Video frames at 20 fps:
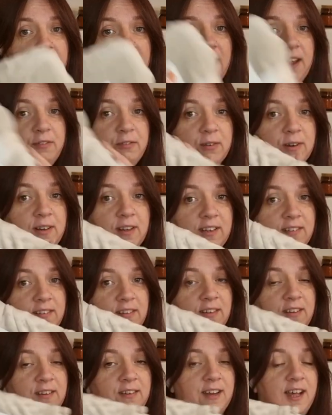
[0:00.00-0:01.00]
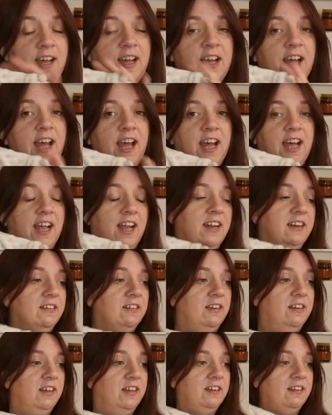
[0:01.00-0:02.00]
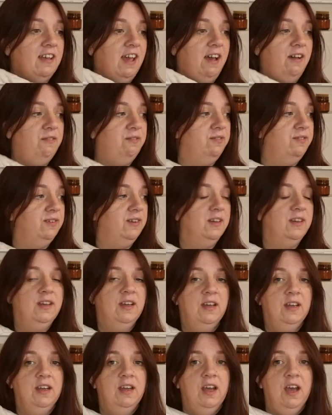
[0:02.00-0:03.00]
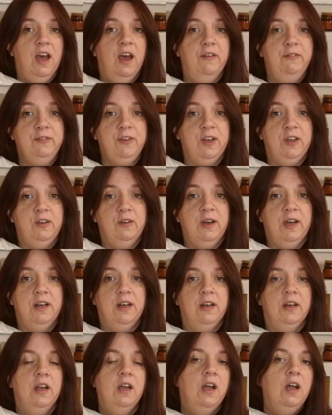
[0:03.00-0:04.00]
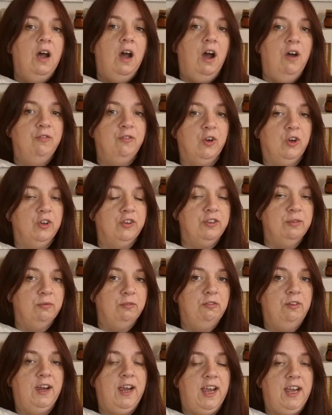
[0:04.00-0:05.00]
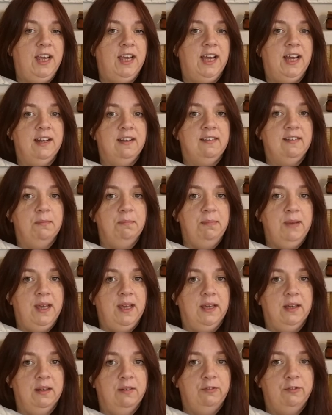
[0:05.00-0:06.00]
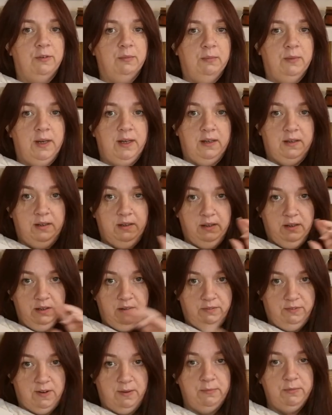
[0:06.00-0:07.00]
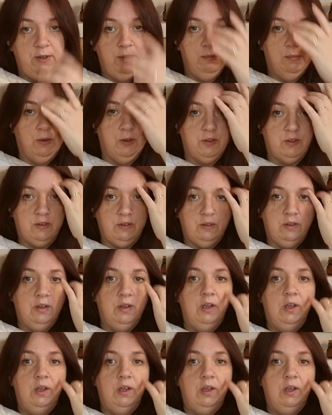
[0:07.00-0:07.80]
Everyone likes to do that. And I like to have a few. And I've got some grey and some pink from when the front room was...